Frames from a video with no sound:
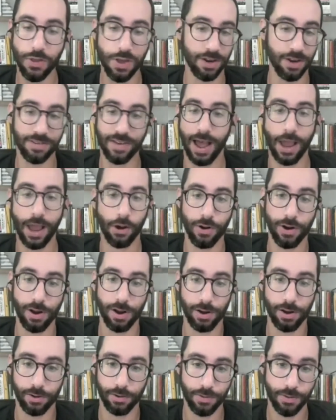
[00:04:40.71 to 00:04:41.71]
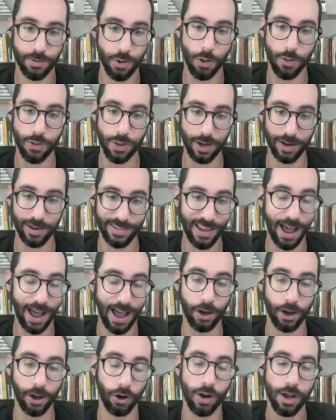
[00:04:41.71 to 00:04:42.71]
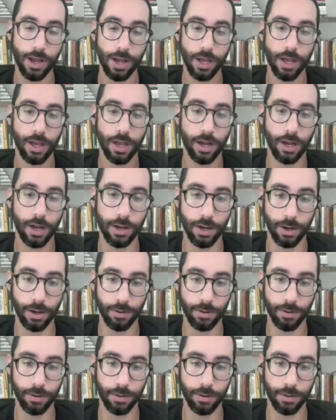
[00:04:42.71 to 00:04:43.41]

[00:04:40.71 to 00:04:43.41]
entire throughout the entire uh,